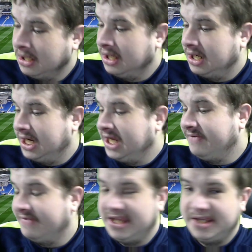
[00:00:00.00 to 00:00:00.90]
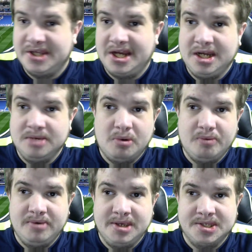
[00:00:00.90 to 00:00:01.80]
Leaving the stadium,
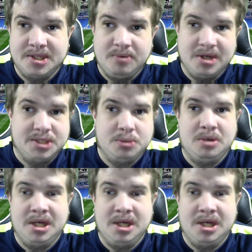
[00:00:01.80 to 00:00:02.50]
obviously, we had to wear